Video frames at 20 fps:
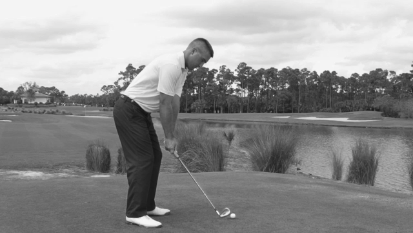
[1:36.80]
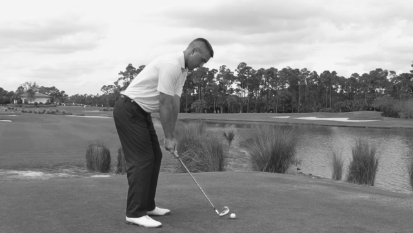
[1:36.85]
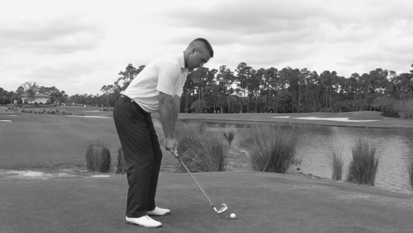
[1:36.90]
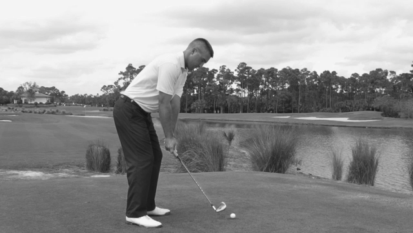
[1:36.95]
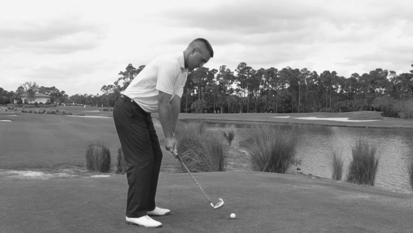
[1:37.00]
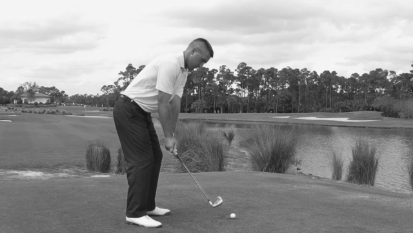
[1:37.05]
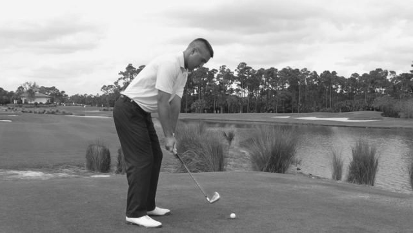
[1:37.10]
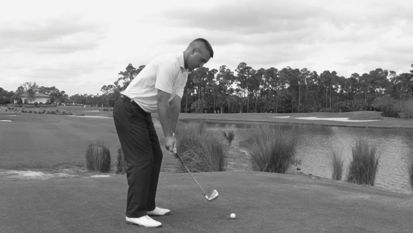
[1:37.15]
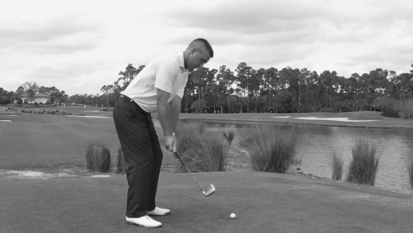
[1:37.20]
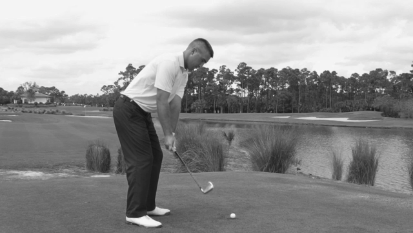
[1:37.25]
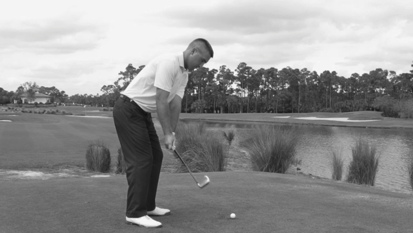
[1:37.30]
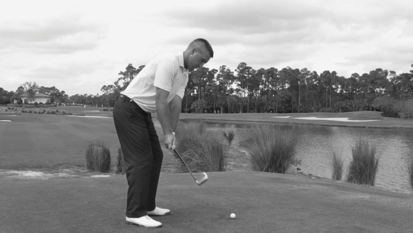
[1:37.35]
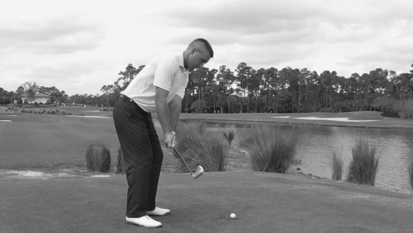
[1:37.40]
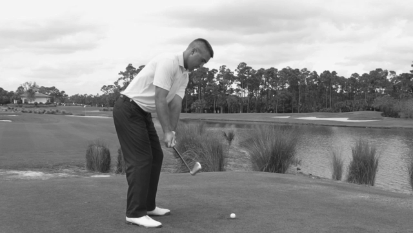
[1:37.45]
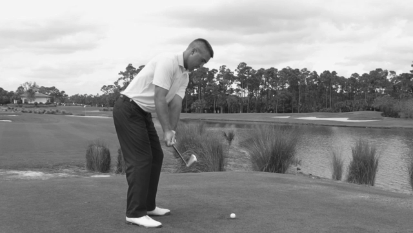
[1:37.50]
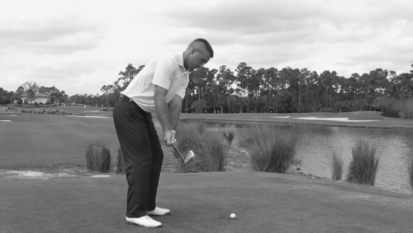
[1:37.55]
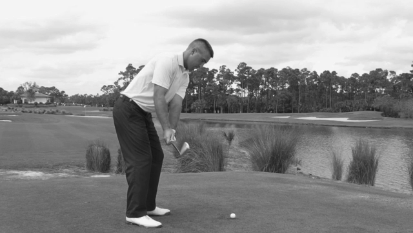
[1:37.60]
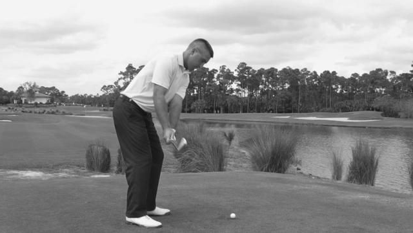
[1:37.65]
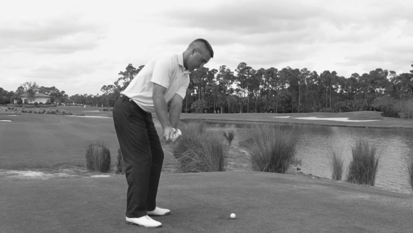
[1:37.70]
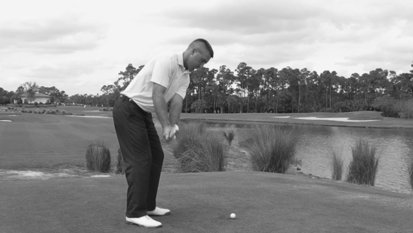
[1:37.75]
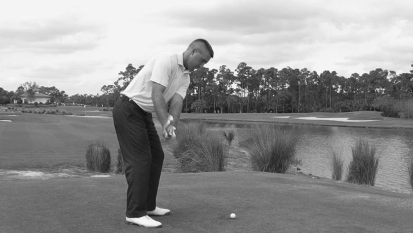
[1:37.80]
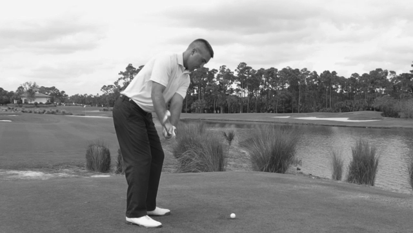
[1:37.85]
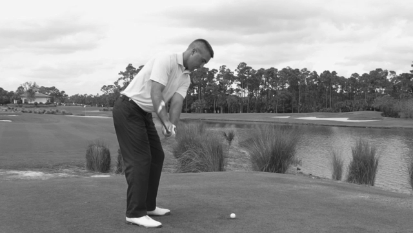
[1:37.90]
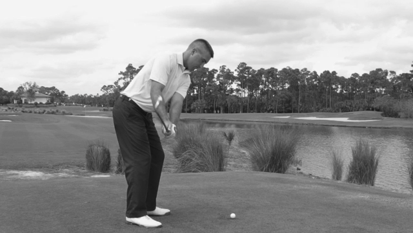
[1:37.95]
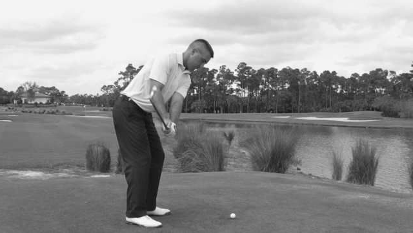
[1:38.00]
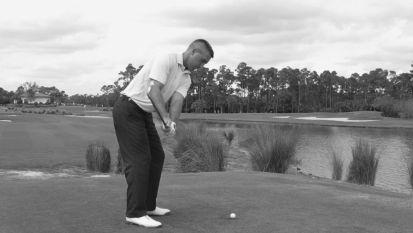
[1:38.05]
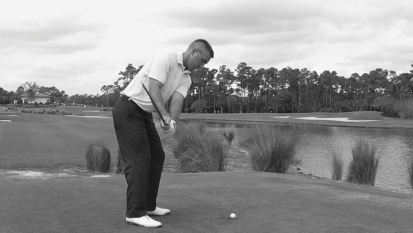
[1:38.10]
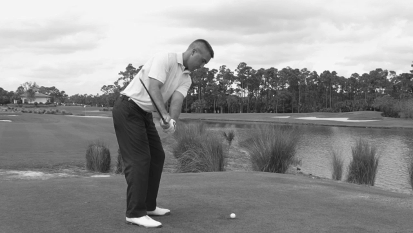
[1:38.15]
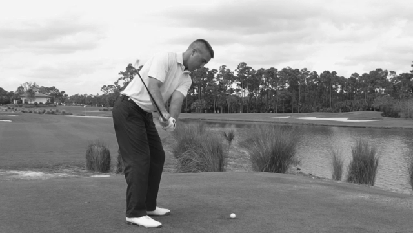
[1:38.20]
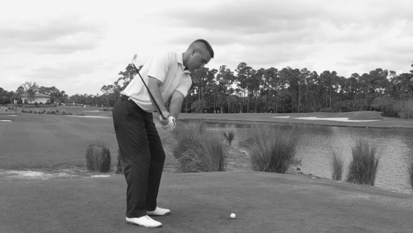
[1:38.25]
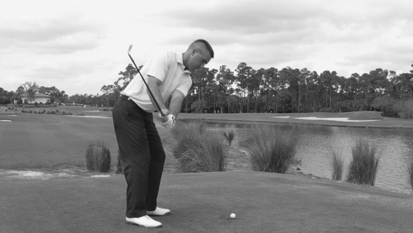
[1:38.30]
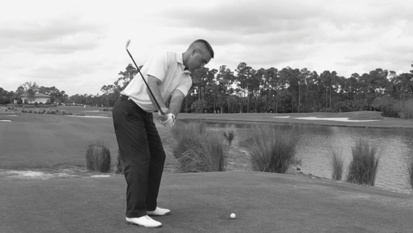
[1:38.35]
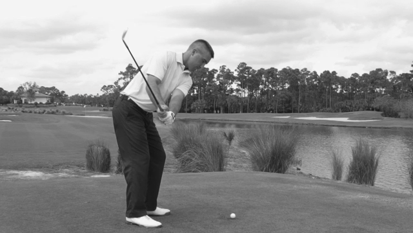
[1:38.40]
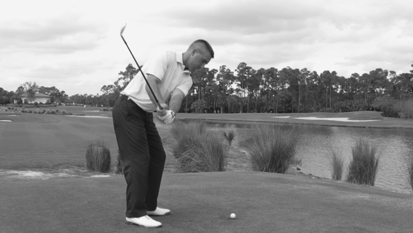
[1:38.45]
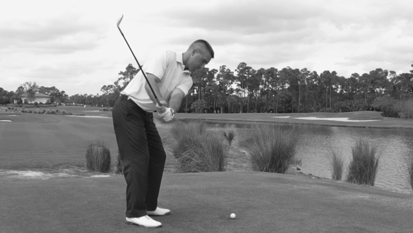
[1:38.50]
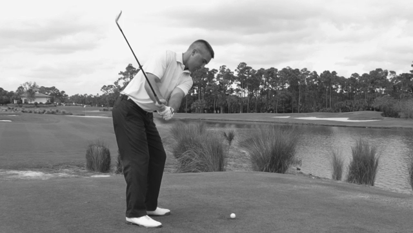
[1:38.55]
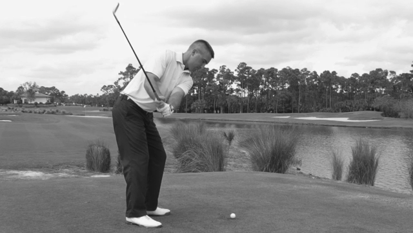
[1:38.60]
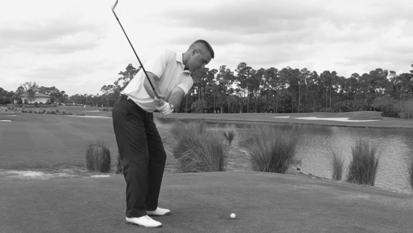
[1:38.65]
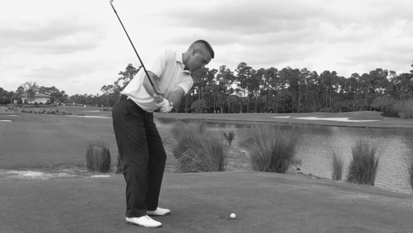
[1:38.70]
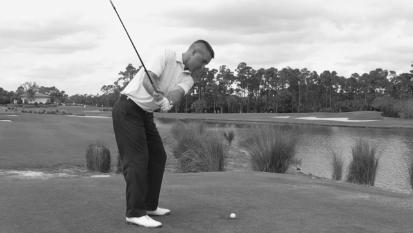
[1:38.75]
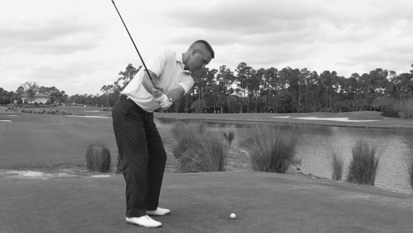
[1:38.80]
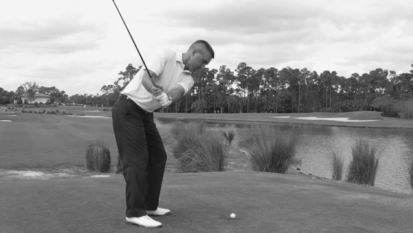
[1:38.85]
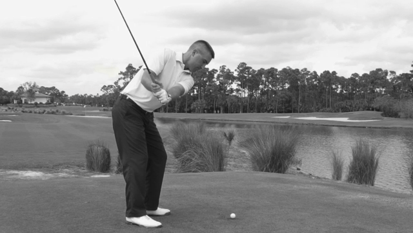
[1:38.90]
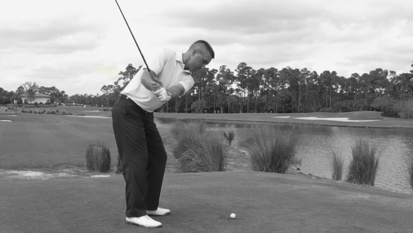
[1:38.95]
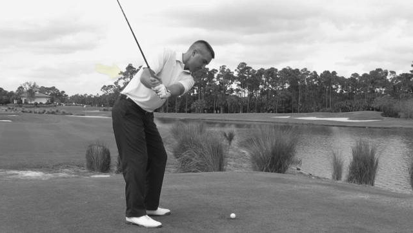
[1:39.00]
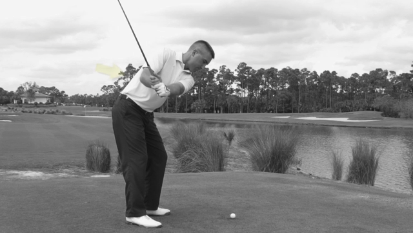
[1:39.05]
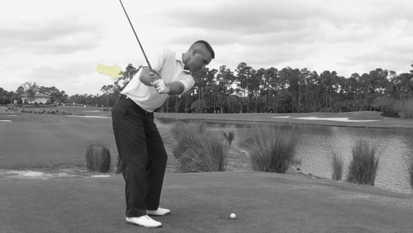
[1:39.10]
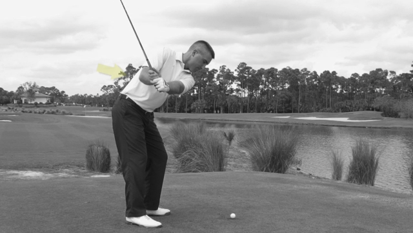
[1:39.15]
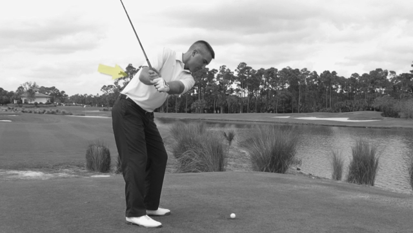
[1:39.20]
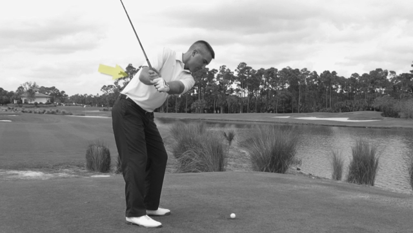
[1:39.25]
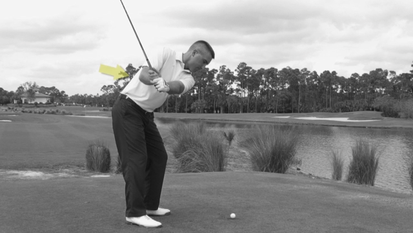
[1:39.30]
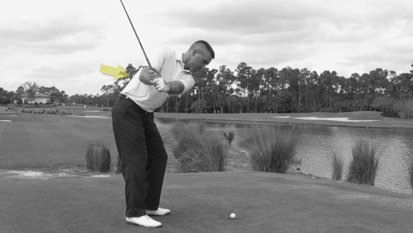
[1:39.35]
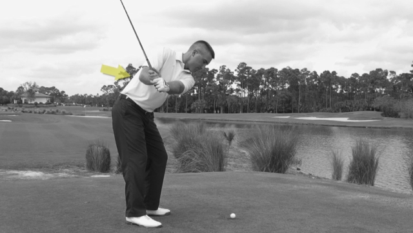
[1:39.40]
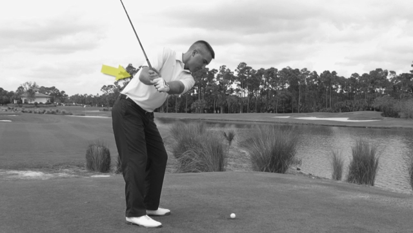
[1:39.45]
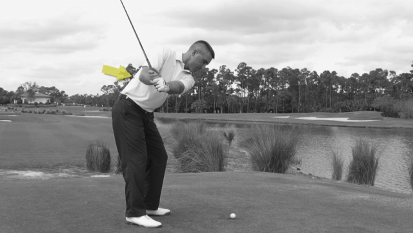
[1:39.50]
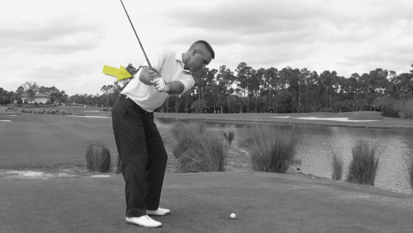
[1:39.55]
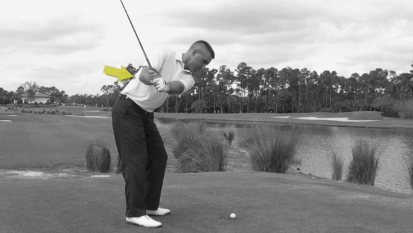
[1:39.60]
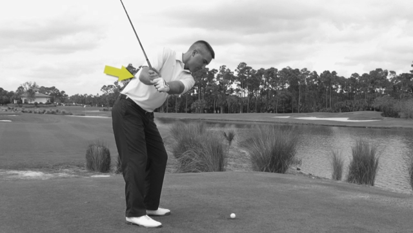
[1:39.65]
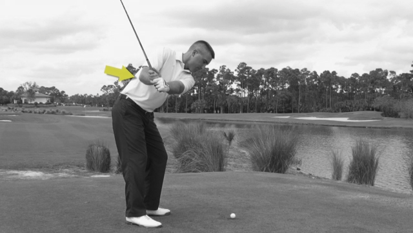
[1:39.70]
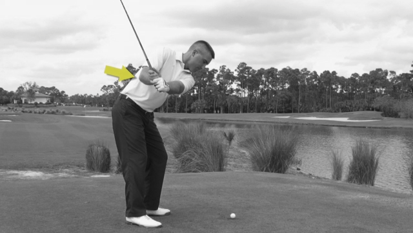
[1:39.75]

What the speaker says: Nobody's mouth can be seen.